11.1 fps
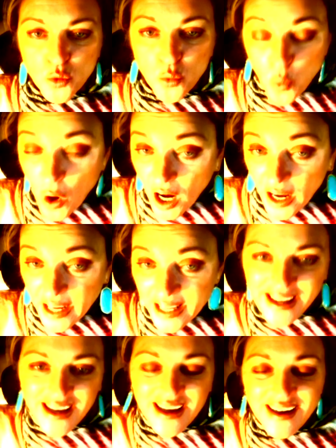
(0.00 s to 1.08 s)
why.
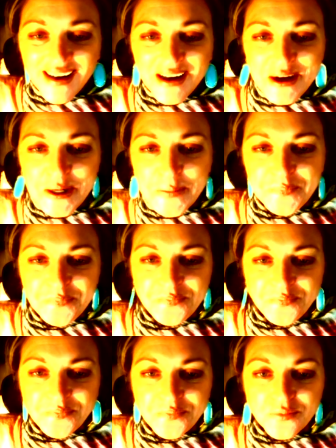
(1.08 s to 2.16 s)

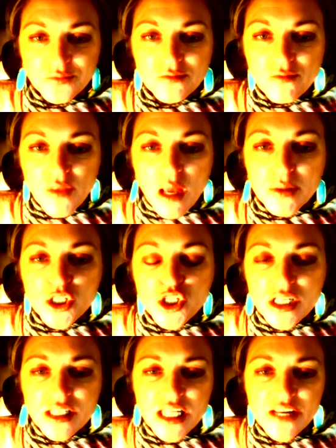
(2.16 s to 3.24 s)
But
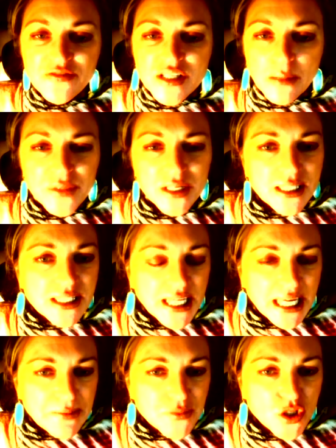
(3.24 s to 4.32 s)
just if something
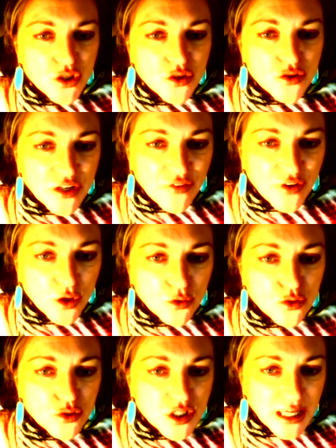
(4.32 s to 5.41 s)
seems too difficult
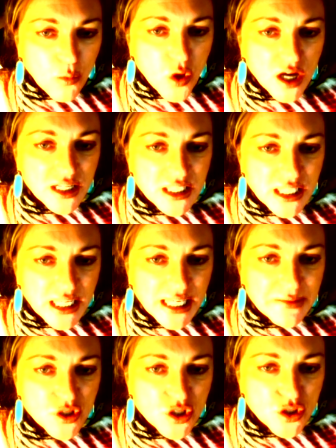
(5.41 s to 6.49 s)
or someone
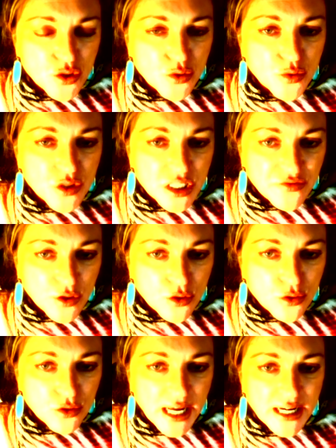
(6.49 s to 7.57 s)
seems too
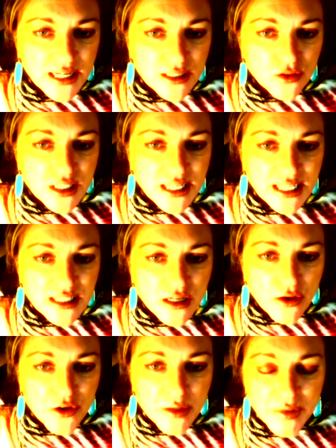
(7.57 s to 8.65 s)
difficult and it looks like it's
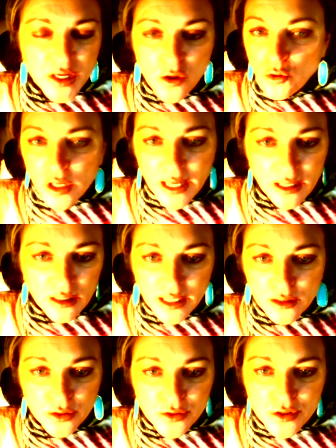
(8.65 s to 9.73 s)
going to be all hell let
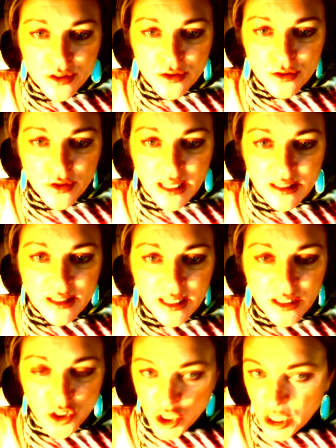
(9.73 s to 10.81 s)
loose to get
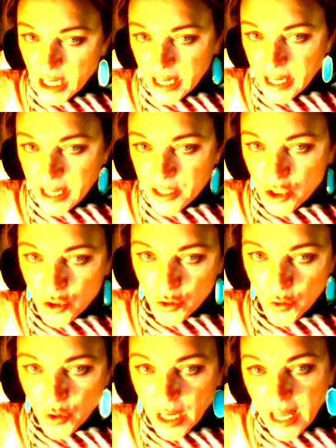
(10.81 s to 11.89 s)
things changed
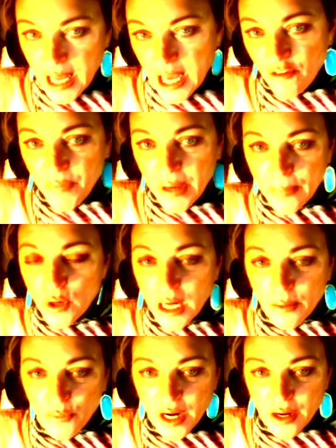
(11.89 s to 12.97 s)
or have people
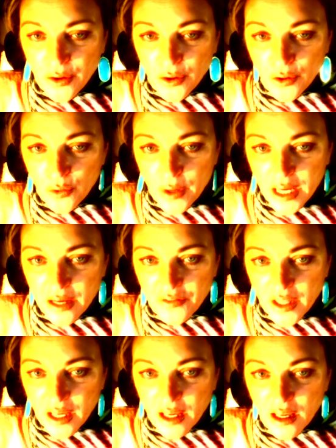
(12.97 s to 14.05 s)
come around to your way of
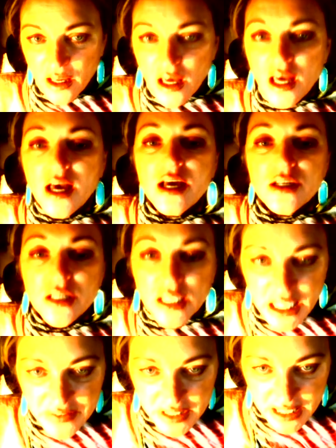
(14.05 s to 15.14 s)
thinking,
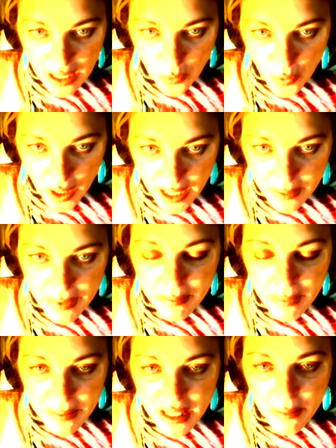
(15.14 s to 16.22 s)
leave it that way.
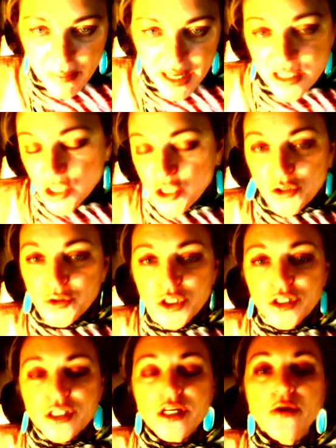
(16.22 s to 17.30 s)
Maybe that means that you're
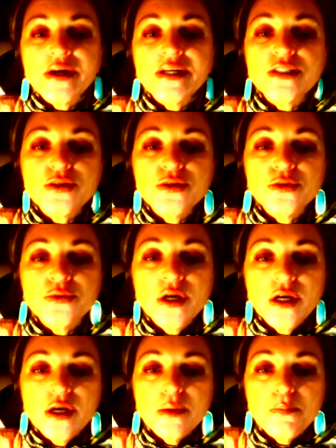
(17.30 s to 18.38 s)
just going to
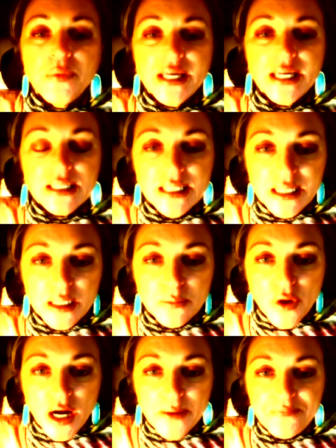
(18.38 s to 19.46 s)
be a
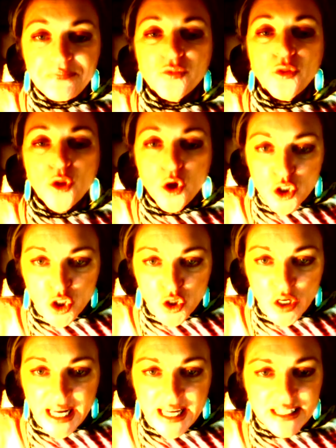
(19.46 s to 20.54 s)
Libra, nod your
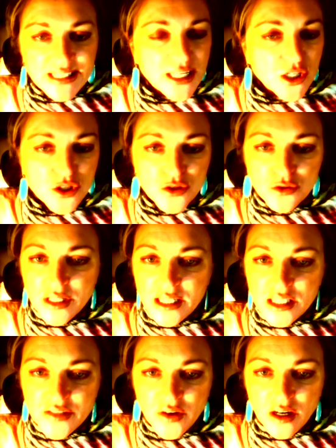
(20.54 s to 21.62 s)
head and say, sure,
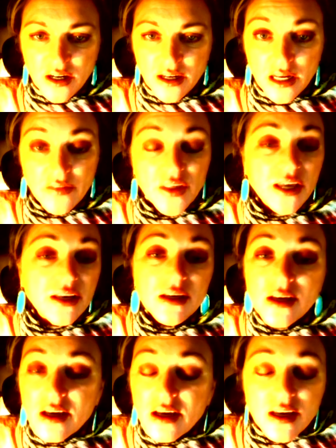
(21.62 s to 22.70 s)
that's fine. And then,
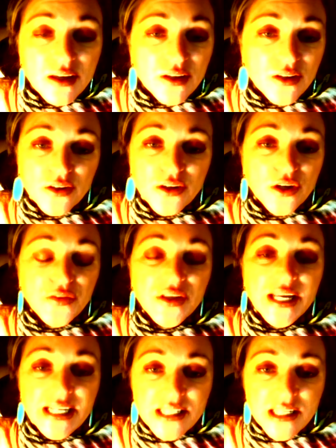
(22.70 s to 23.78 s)
you know, the
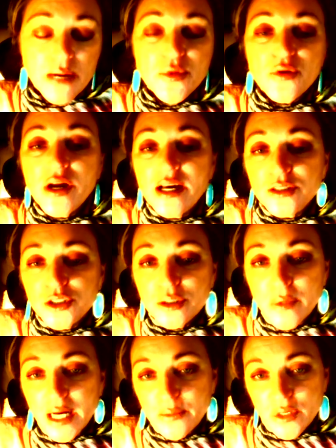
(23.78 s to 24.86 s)
next time around, you
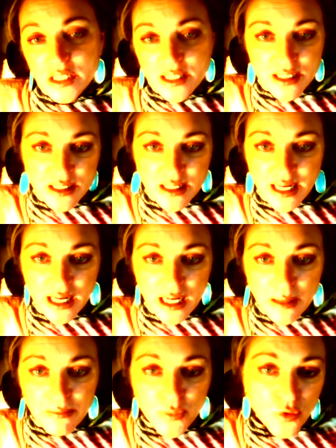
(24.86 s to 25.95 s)
might want to kick
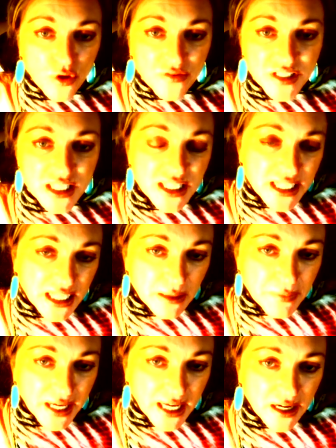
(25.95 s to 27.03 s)
up more of a stink
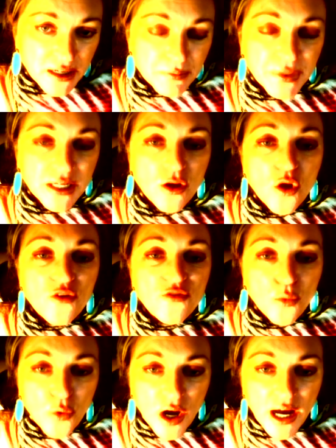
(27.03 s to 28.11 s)
about it. But for
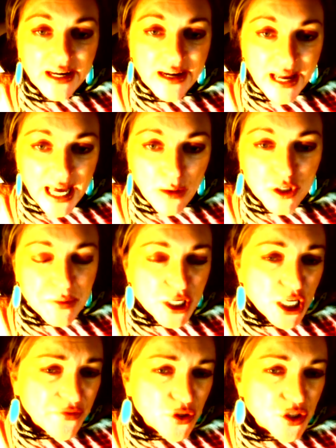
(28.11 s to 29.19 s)
right now,
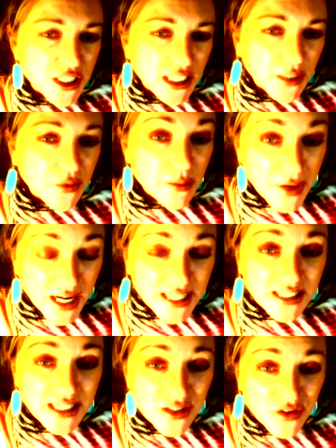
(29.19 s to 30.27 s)
especially if you're dealing with a
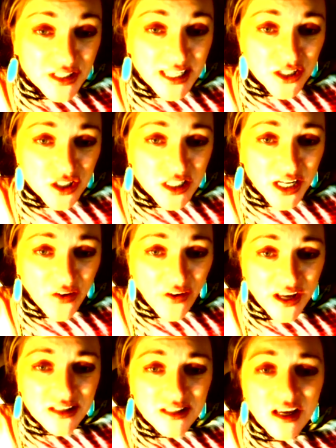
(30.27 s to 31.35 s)
Pisces or a
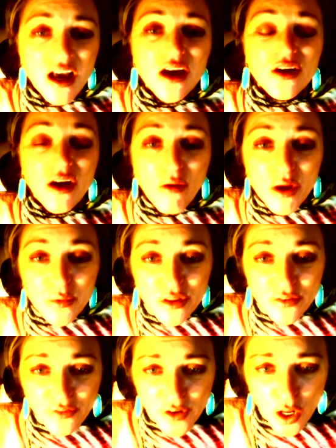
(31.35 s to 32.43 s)
Sagittarius, going with the
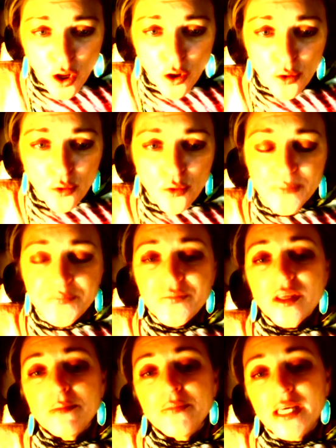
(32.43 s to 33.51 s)
flow,
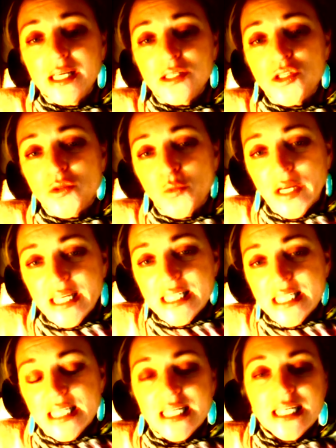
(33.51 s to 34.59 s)
being
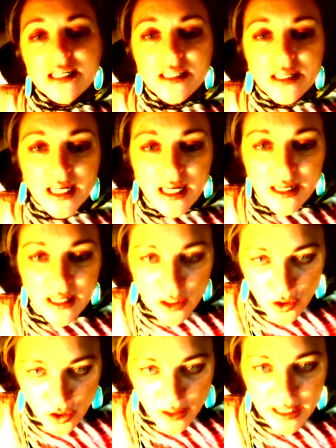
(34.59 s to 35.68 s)
sweet, you
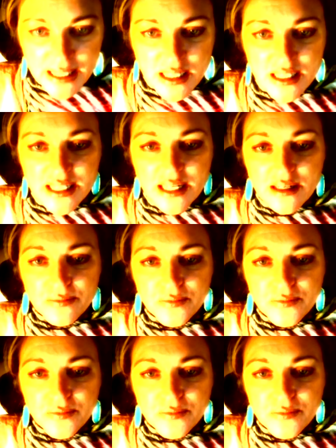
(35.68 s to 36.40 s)
know, as I said,